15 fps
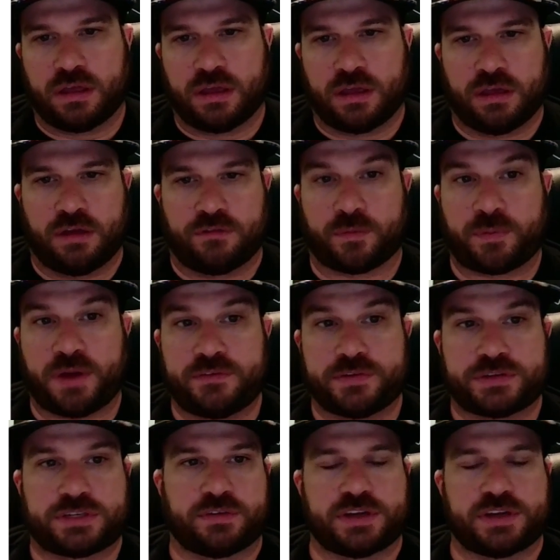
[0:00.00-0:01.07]
for
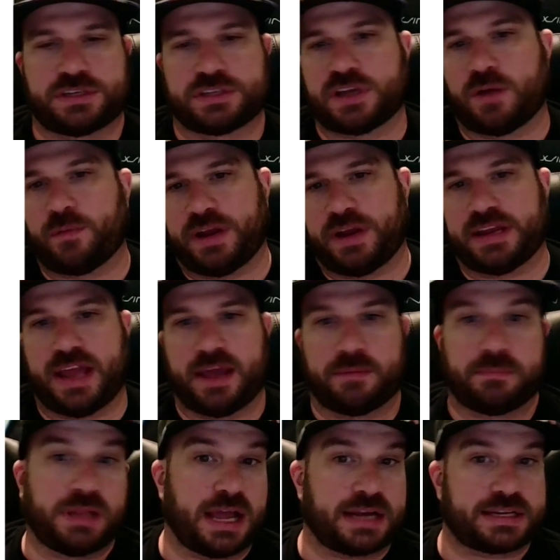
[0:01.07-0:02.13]
privacy reasons, I went ahead and I
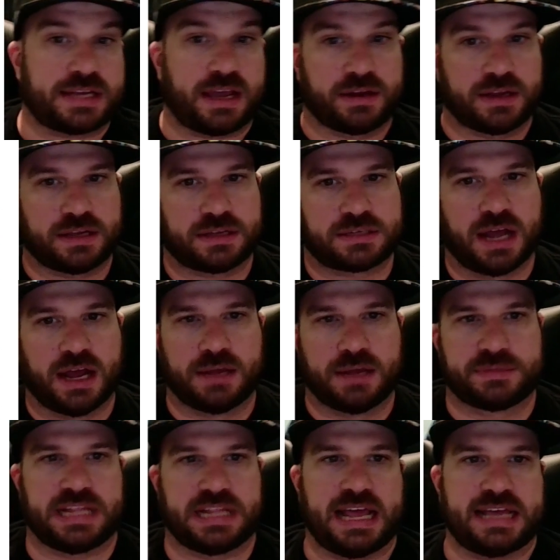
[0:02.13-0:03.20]
blocked out
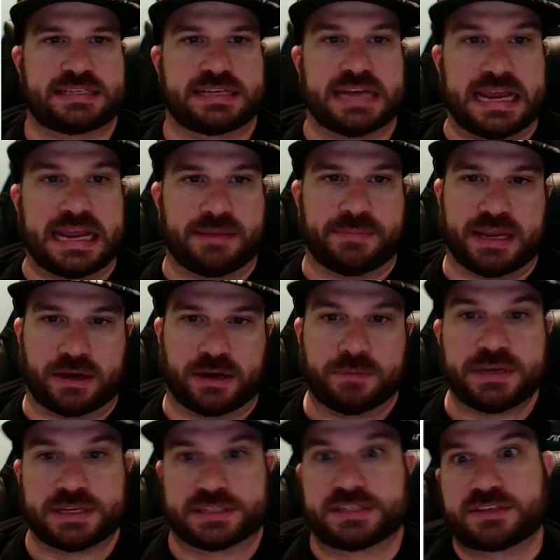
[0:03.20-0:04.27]
Tom's last name here
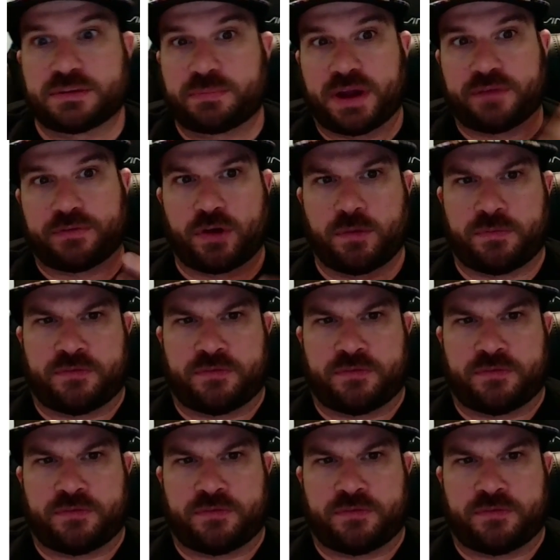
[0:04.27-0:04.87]
because this is a private group.